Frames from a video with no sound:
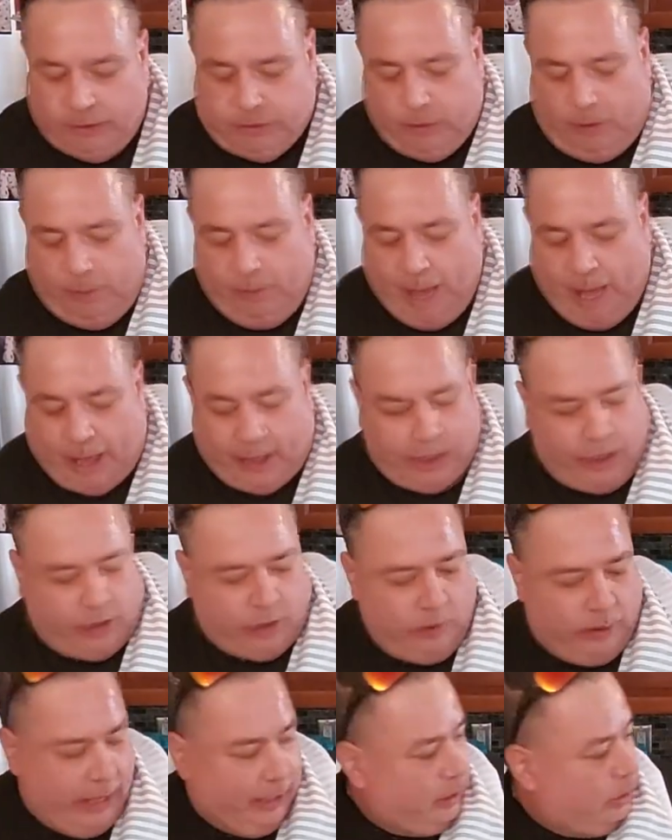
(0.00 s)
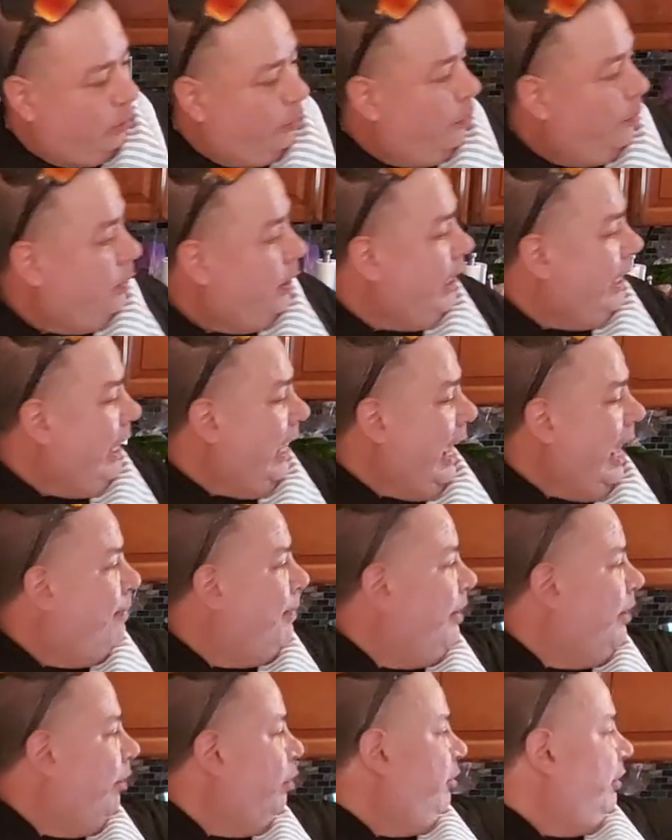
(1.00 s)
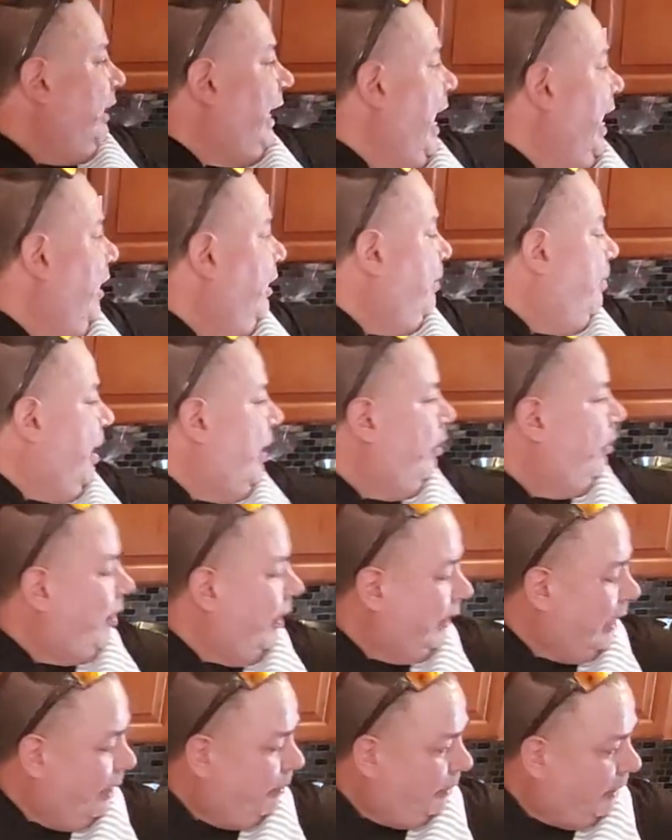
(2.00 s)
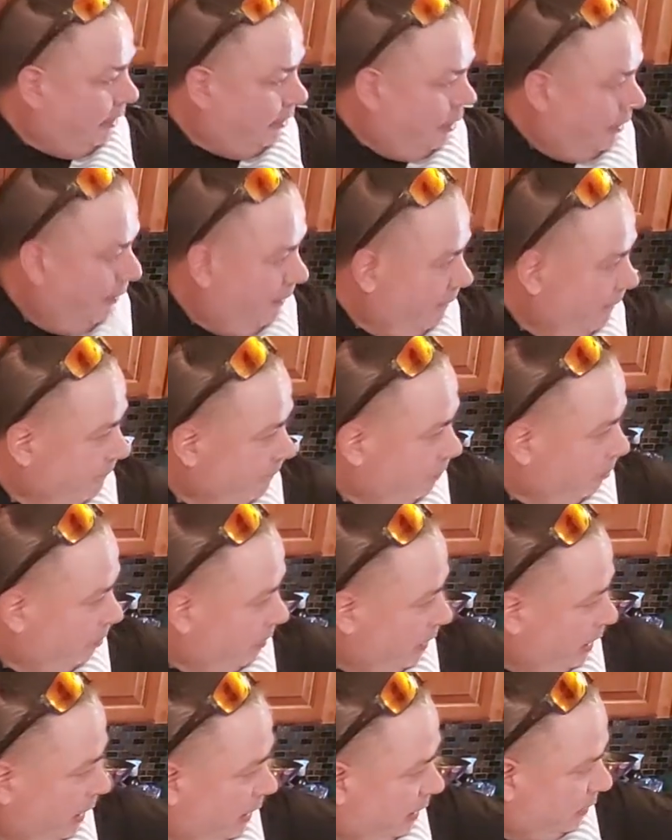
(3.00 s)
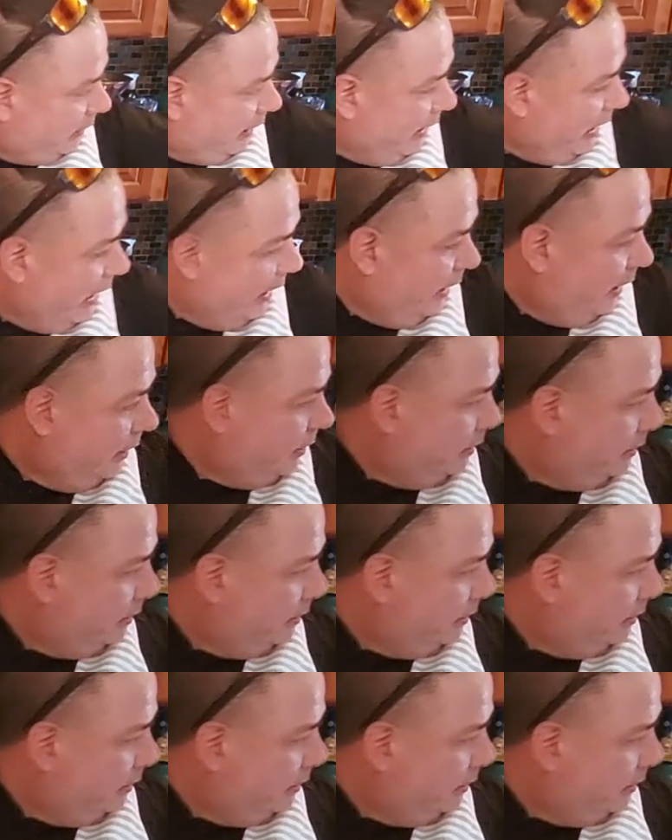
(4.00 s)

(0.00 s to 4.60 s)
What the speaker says: I'm not going to do that. Could we give me those canned tomatoes right there, please? Danina?